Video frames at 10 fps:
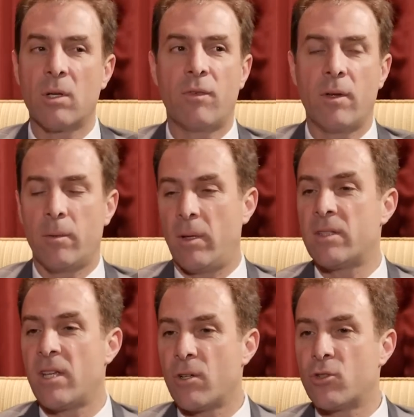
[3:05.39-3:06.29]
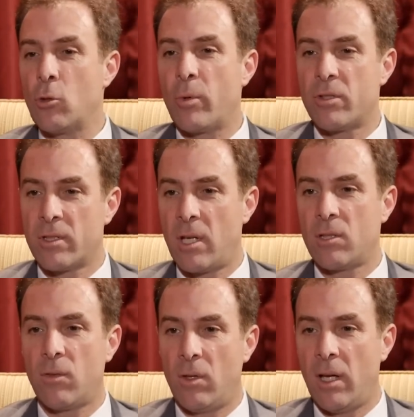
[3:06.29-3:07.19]
what if, uh, let's say, you're super
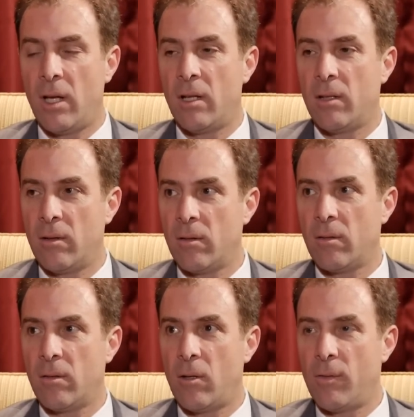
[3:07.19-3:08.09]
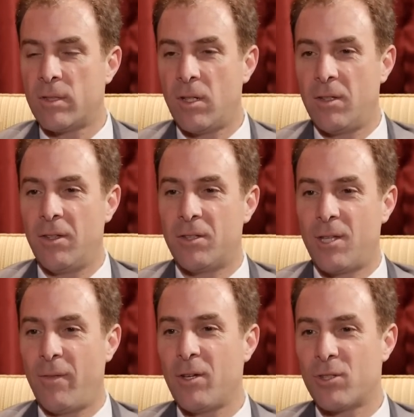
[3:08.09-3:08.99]
successful and all of a sudden the
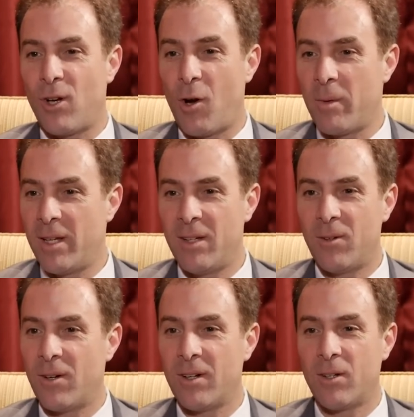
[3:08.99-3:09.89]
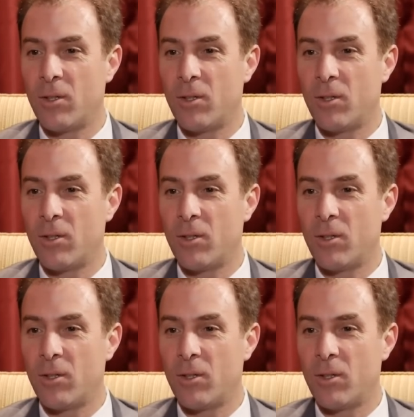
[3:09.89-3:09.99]
Salvation Army or